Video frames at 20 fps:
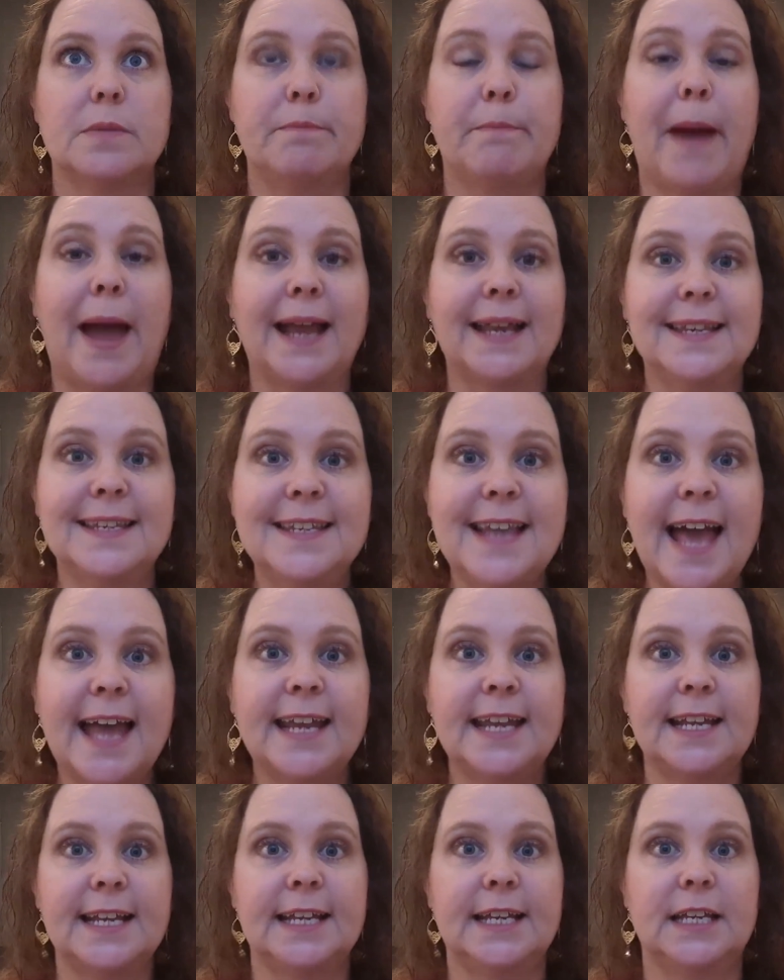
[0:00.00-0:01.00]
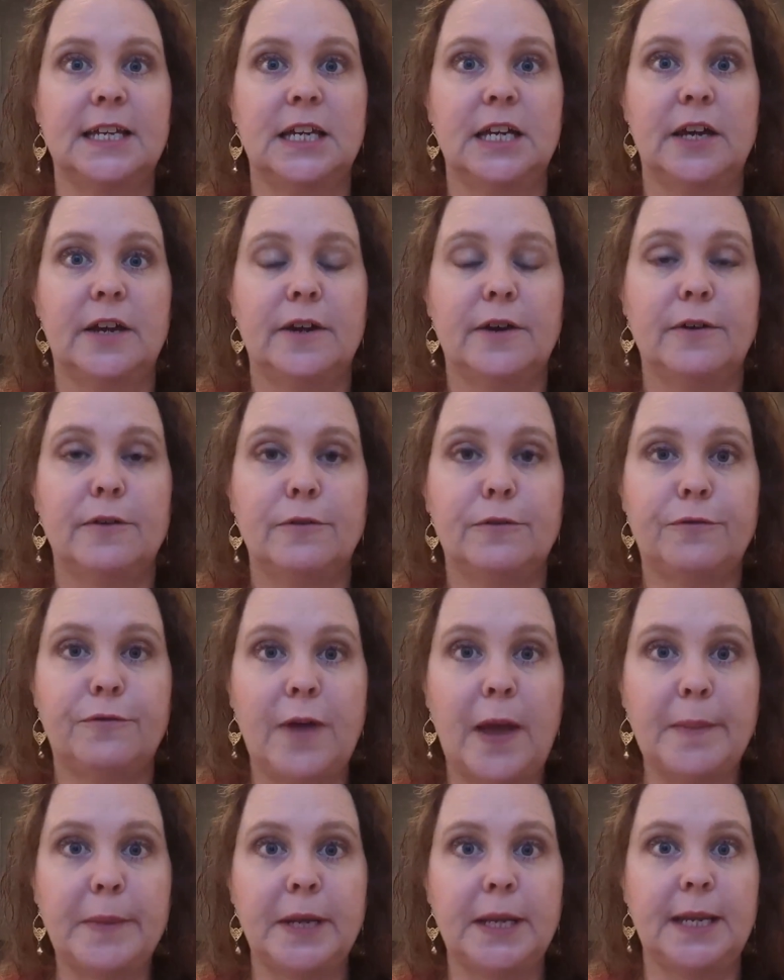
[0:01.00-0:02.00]
magnetic,
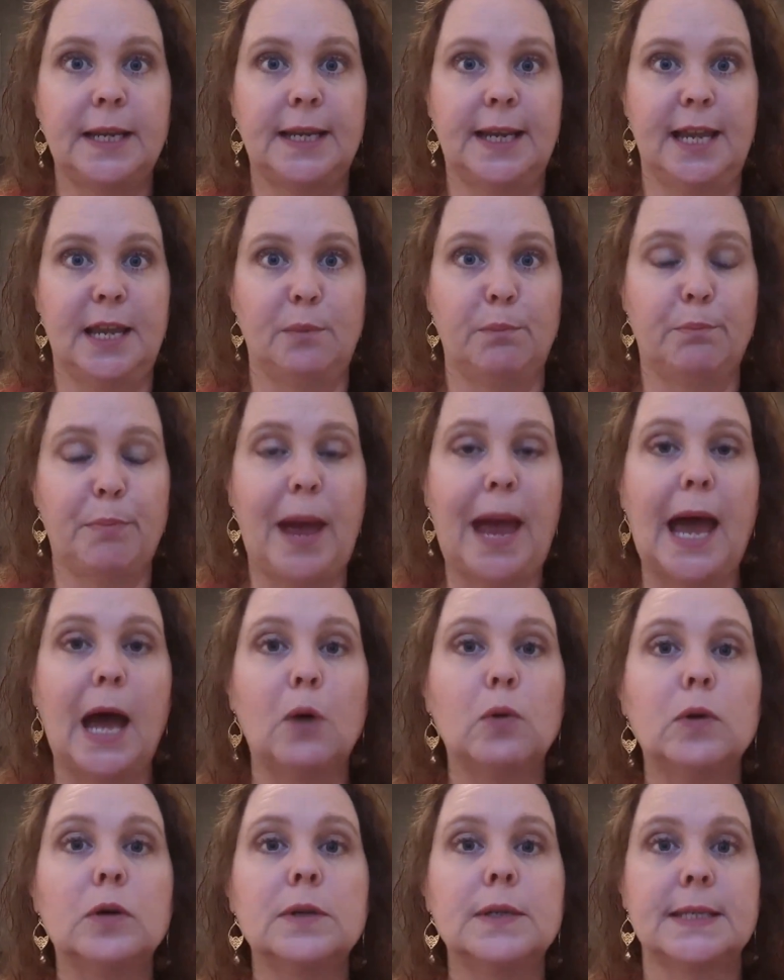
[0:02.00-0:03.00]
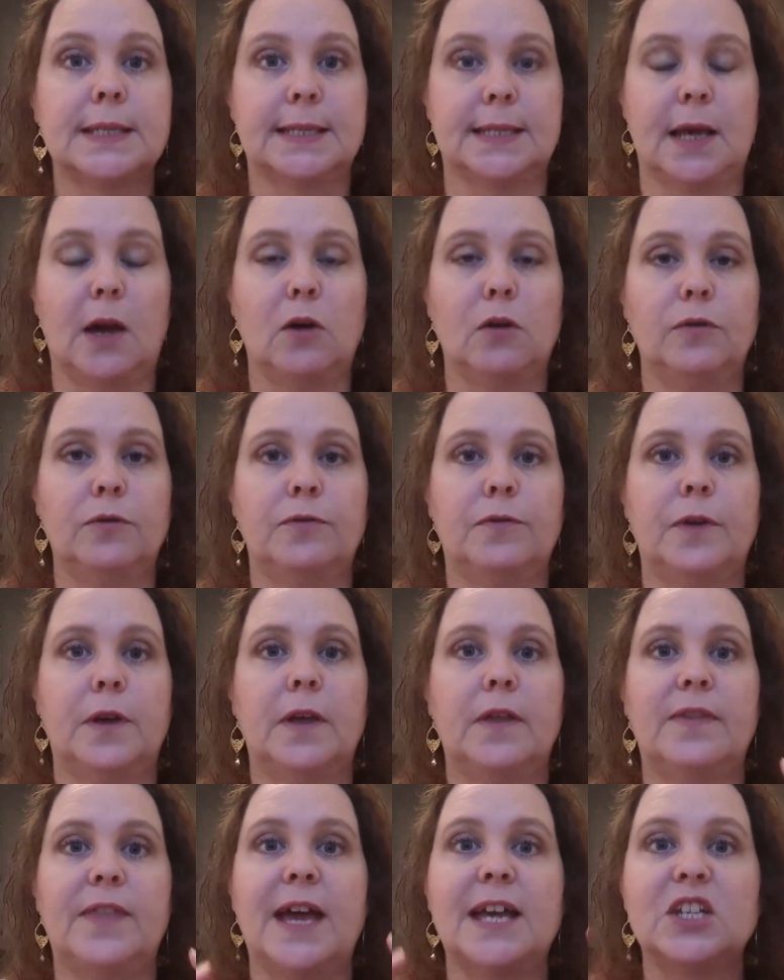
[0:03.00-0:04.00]
feminine, empowered self
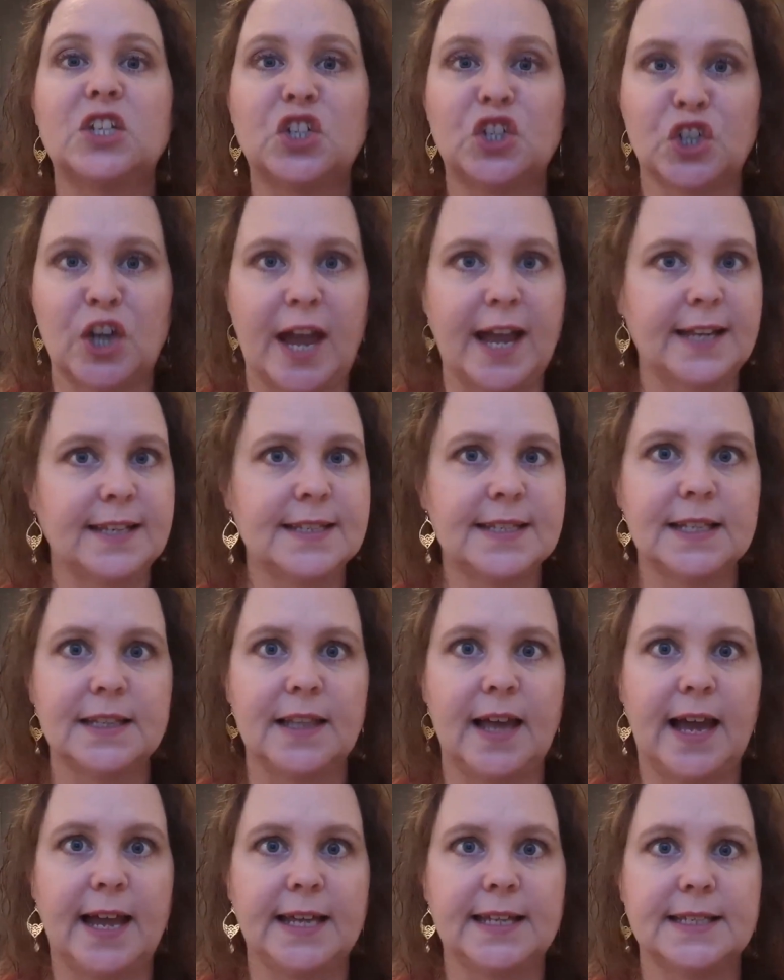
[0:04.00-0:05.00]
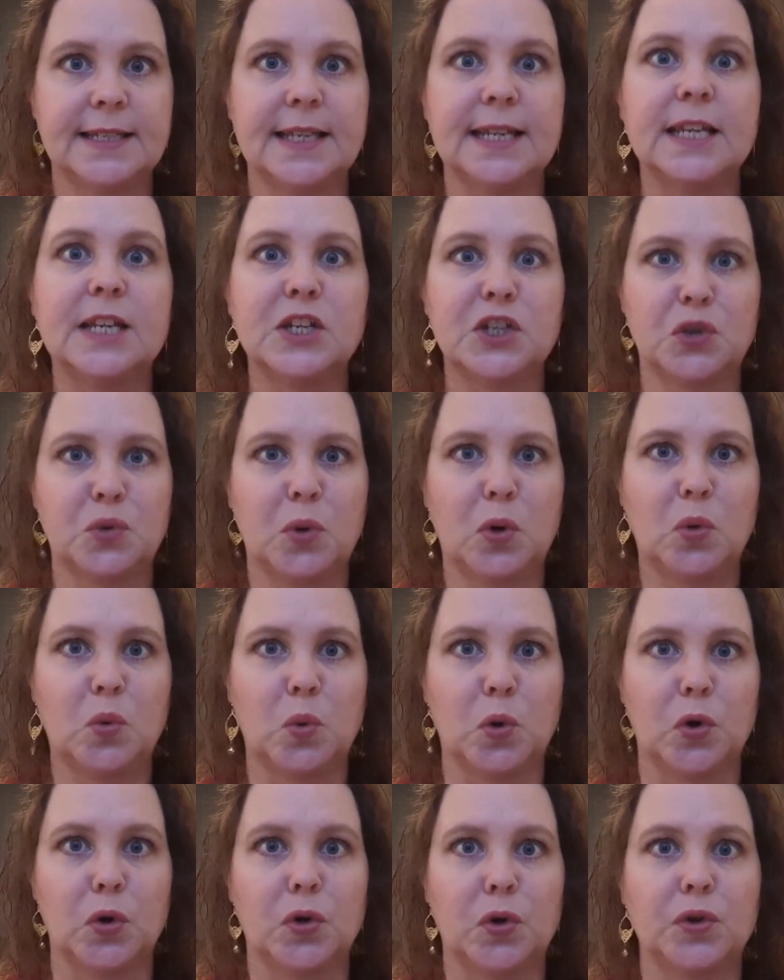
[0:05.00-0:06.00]
that shines a light into a
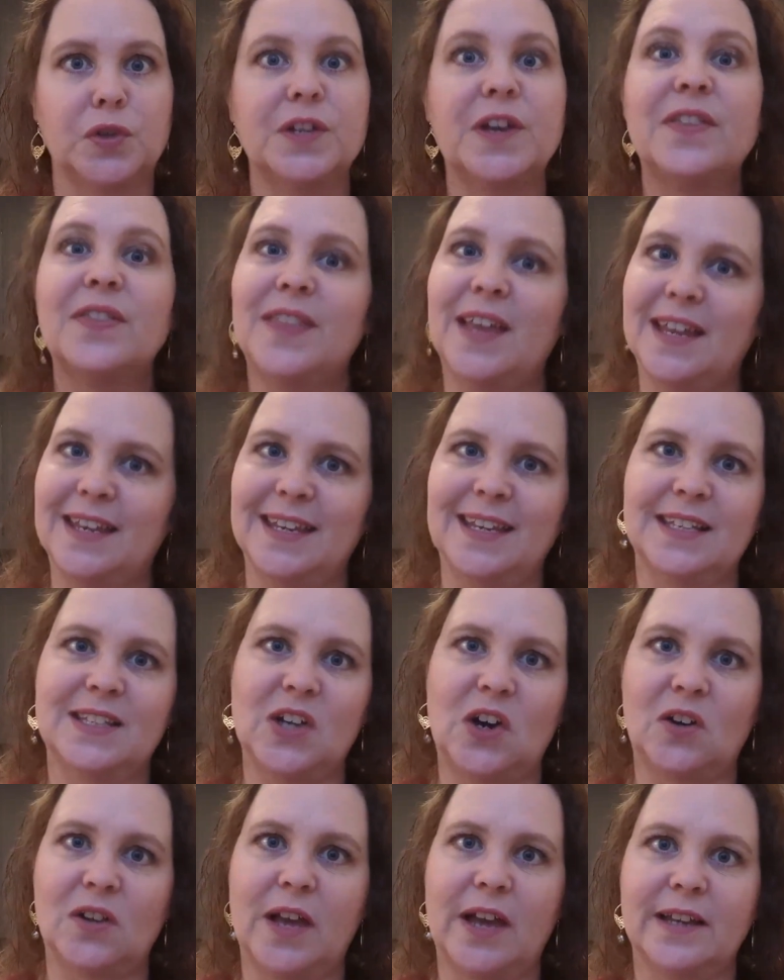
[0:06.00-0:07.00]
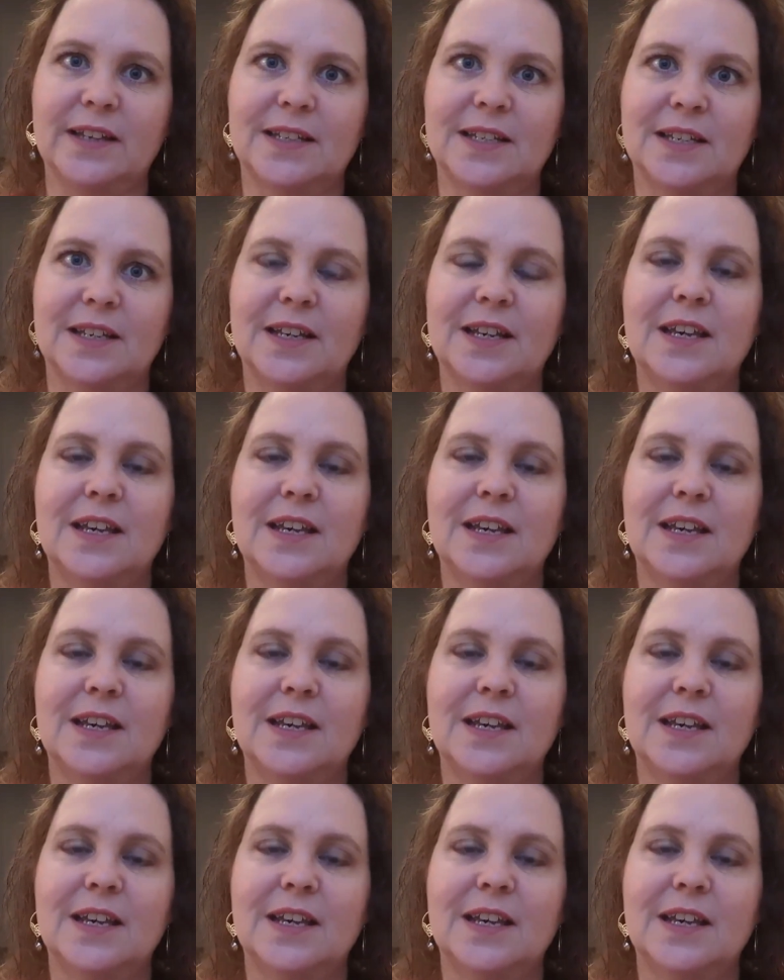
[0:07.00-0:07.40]
world that needs our light?